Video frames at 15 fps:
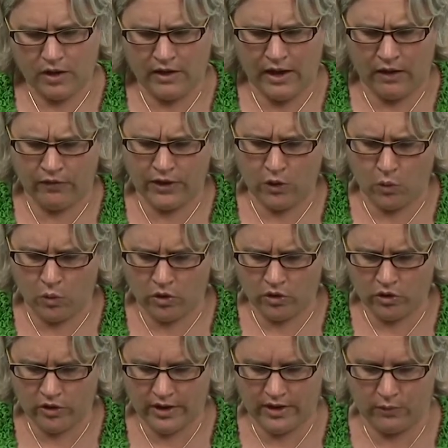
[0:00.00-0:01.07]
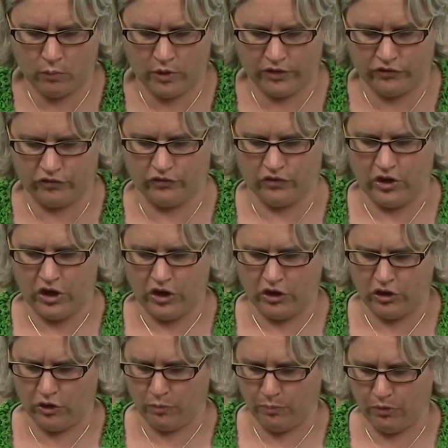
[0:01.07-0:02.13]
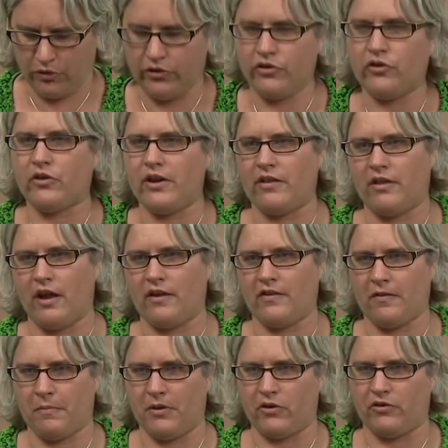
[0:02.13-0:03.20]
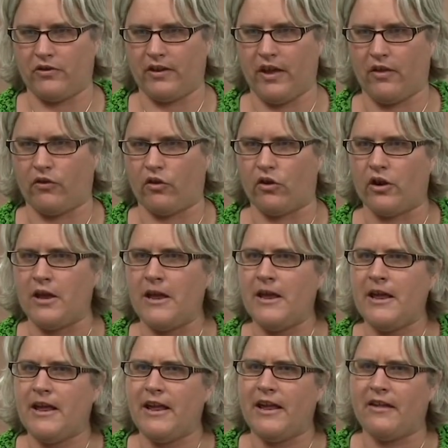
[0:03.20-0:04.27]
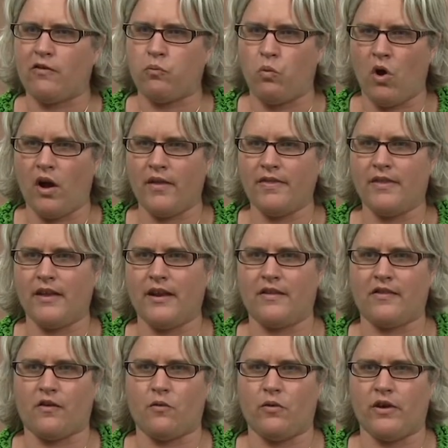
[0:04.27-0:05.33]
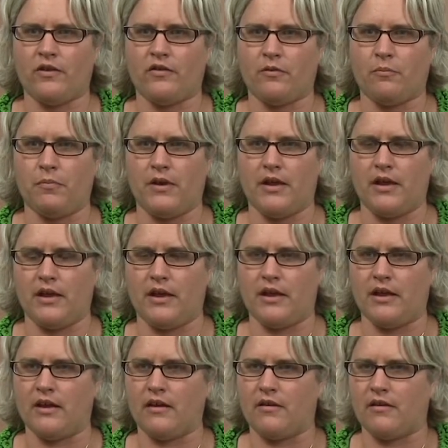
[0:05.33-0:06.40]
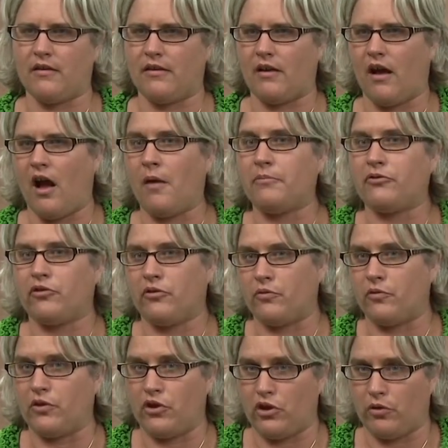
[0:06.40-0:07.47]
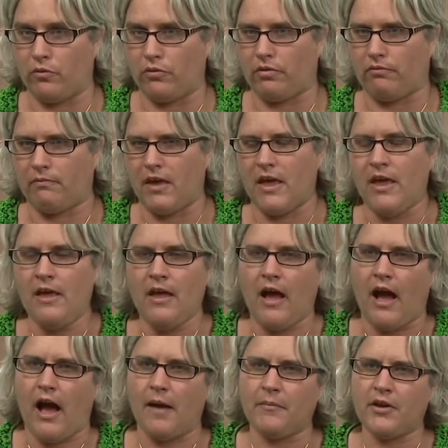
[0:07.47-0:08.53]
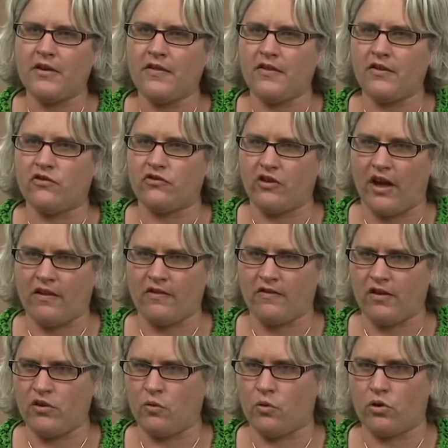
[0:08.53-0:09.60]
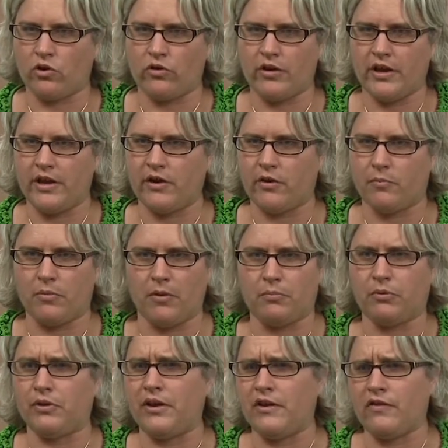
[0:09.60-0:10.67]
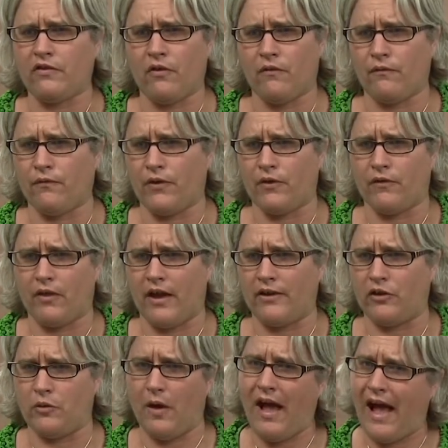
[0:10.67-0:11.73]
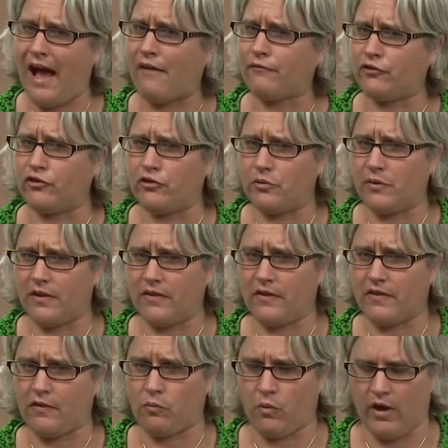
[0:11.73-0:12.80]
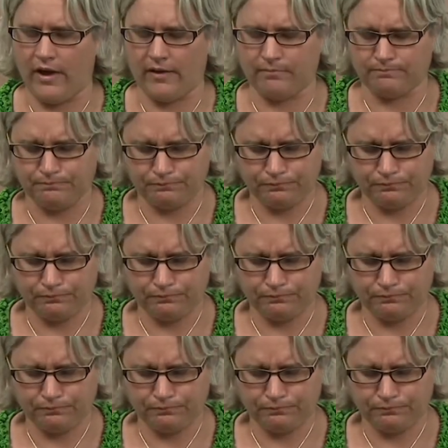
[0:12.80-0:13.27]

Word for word: Now the order in which you put your inline spinner together is one that is going to be up to the youth. I'm going to suggest an order here, but please don't feel like you have to do it this way